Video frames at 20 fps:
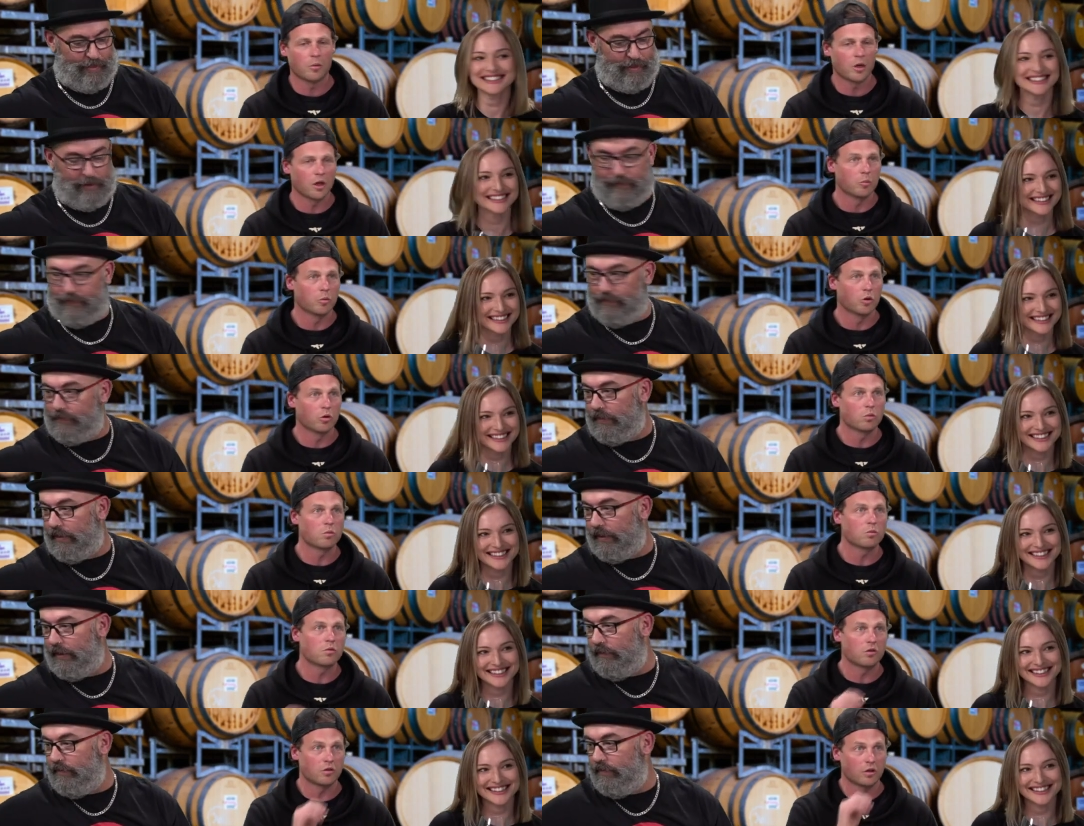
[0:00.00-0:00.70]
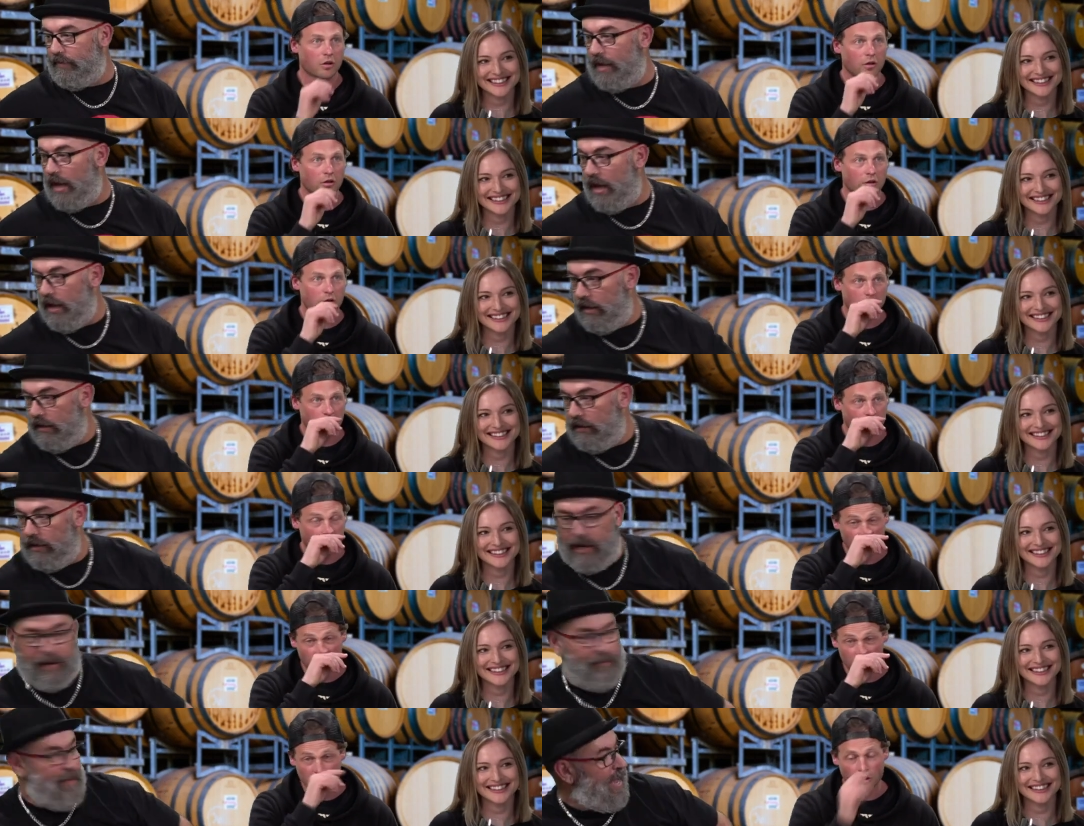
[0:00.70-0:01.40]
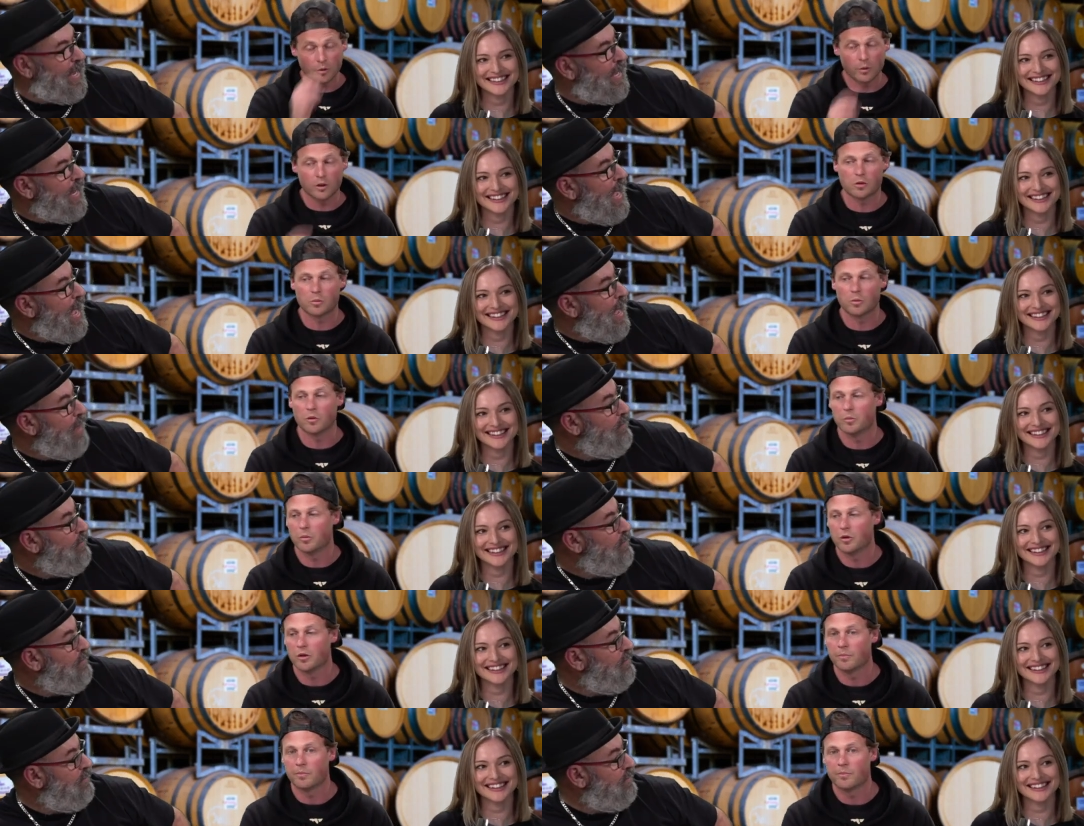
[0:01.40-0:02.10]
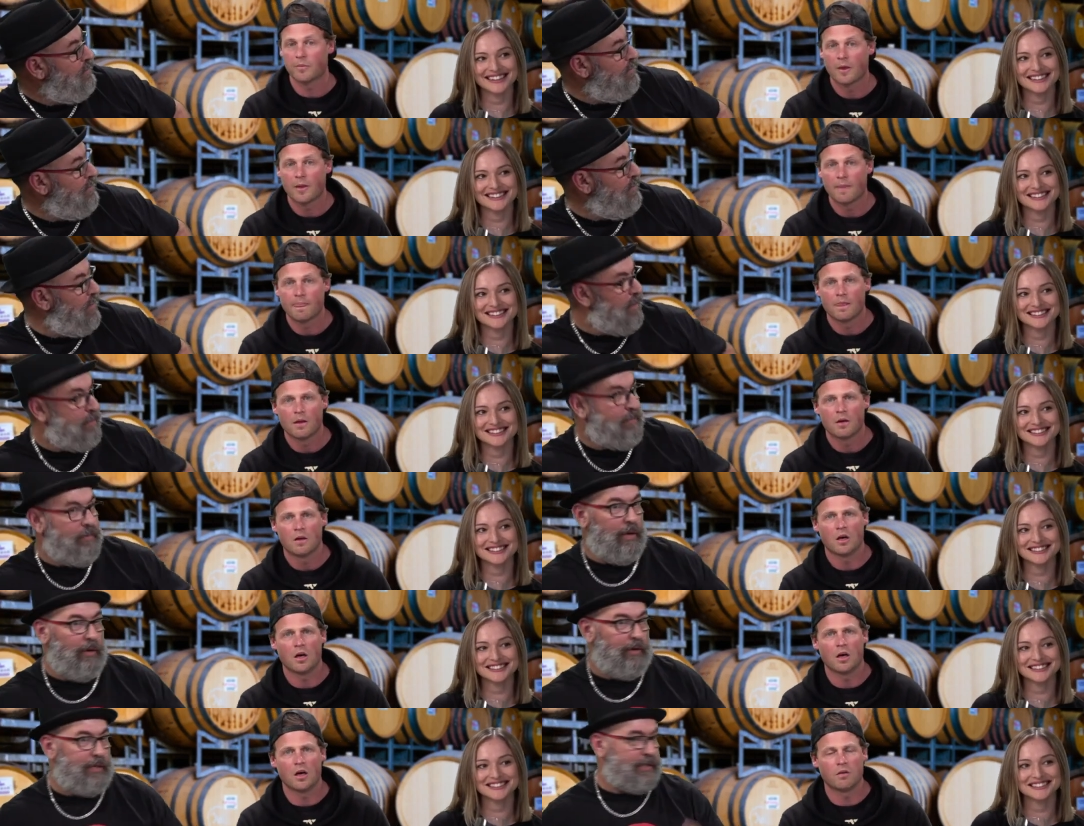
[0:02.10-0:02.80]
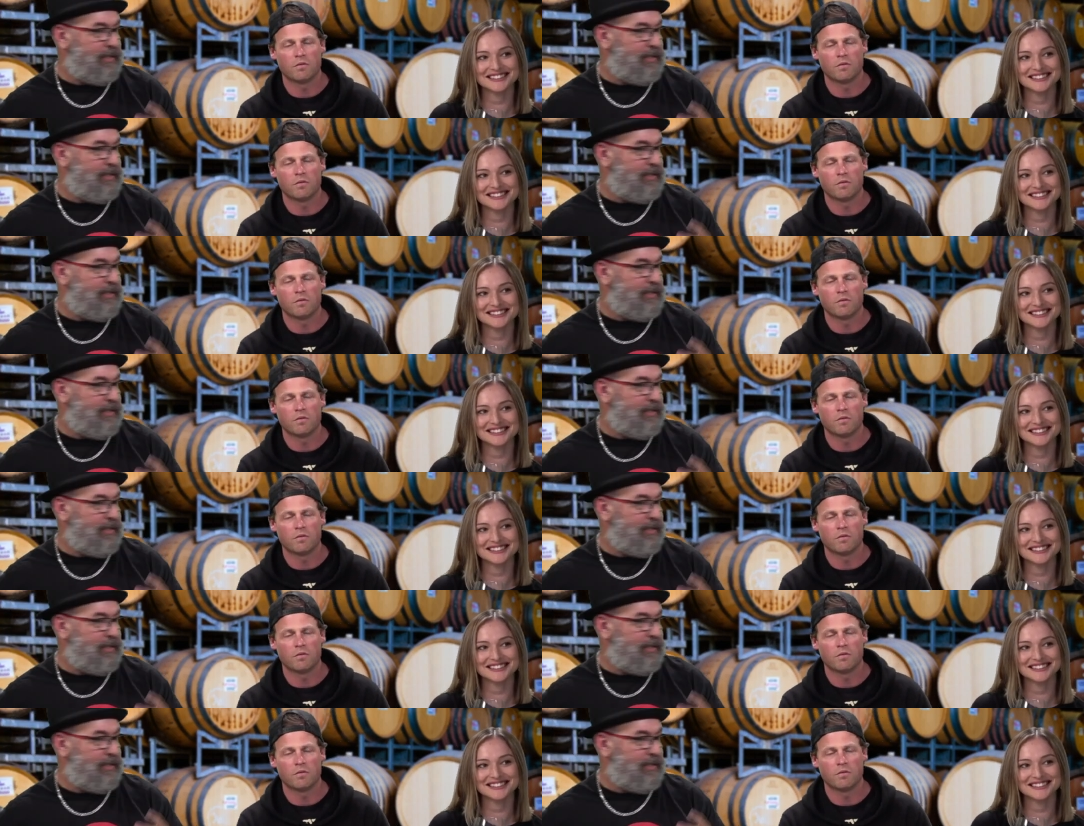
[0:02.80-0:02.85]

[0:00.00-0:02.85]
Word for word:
Speaker 1: make bottles, so I'm not an expert, but you can let